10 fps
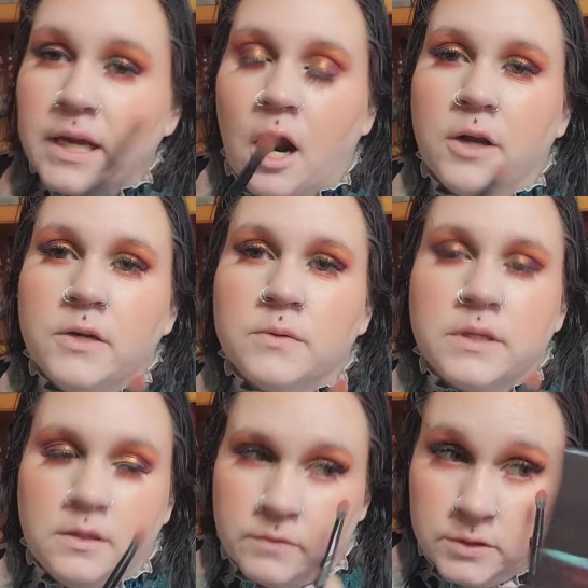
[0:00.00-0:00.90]
like, are you
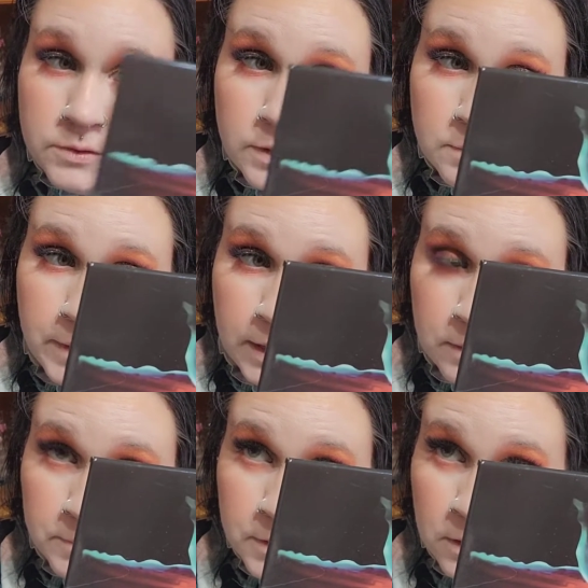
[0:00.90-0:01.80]
really even doing a
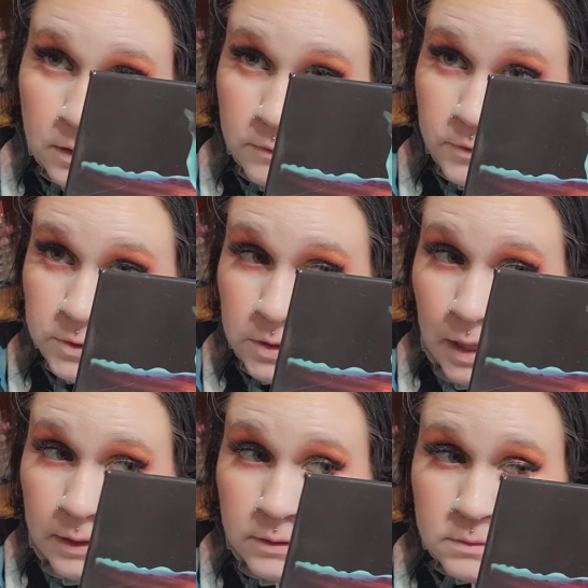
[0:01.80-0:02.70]
makeup look if you're
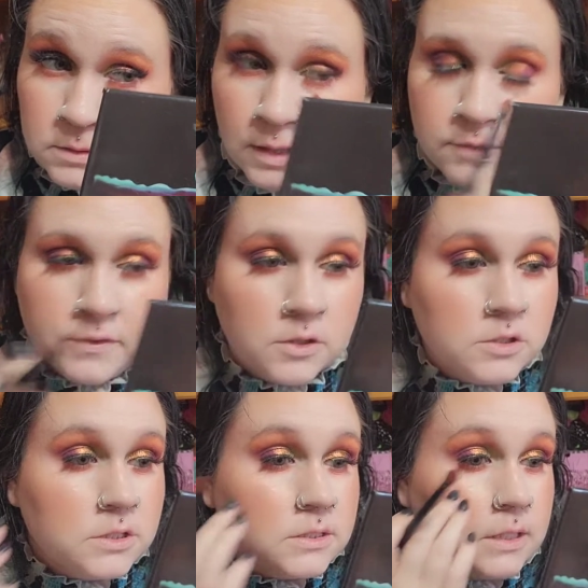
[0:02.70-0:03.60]
trying new stuff and are
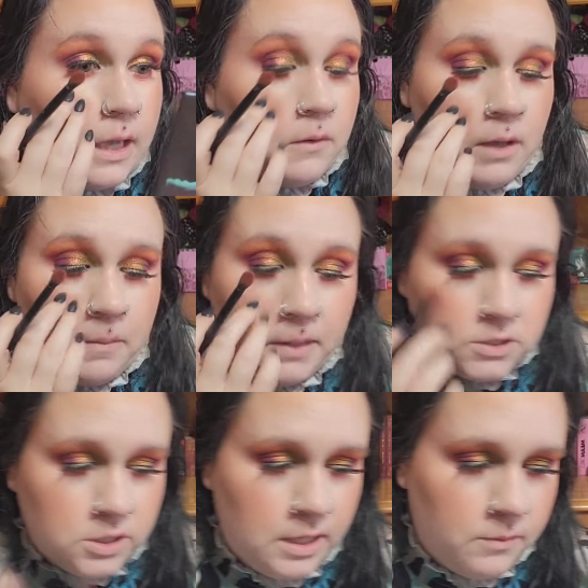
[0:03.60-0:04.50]
just like, well, I'm not
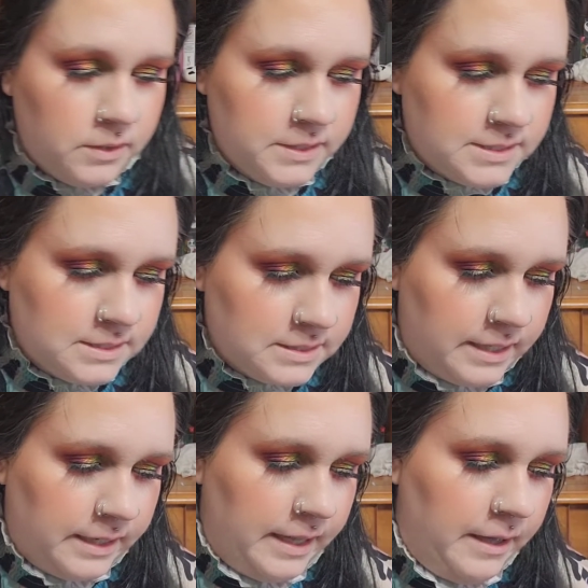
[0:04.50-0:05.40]
sure how well this is
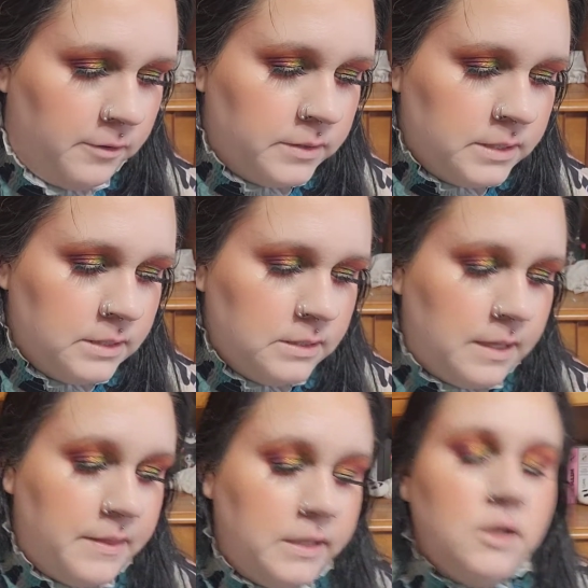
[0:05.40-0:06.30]
going to go.
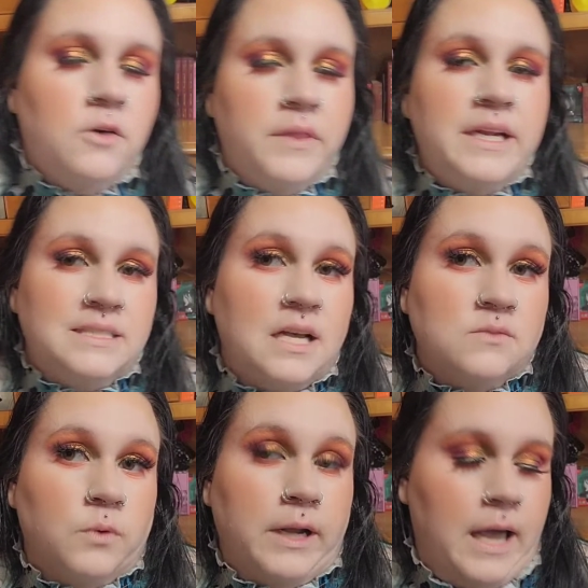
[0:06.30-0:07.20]
And then, you know, then it
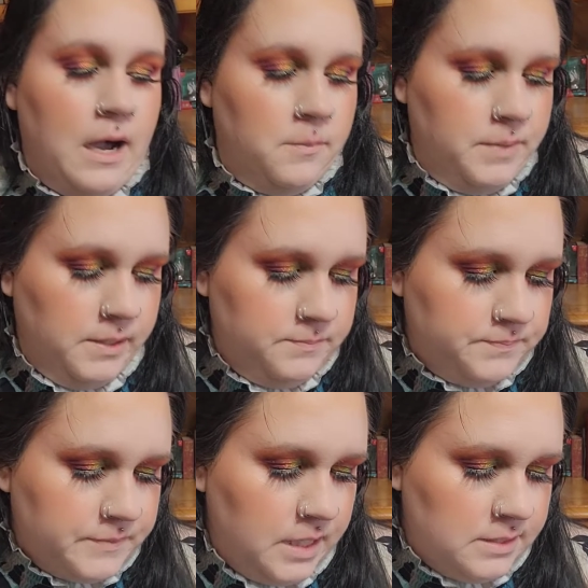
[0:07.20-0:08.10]
does work out, but
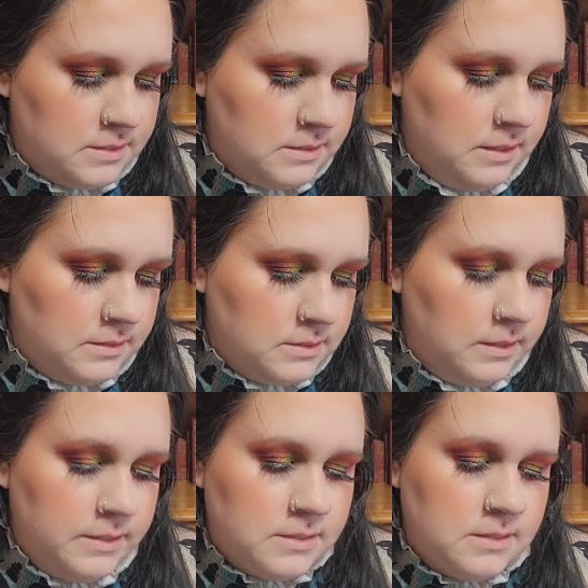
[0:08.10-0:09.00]
it's
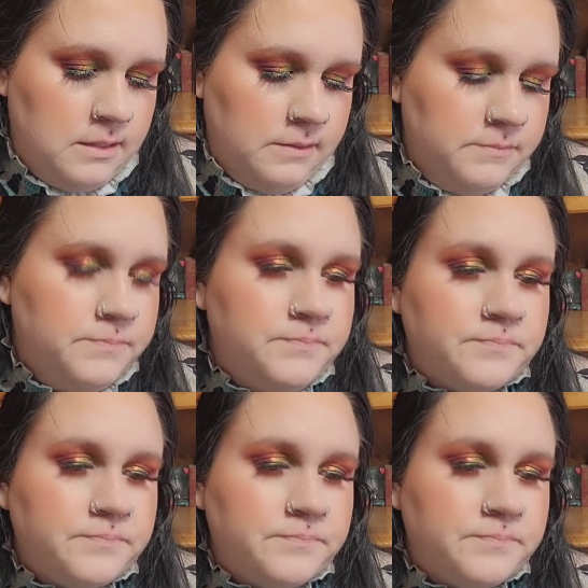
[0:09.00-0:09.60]
the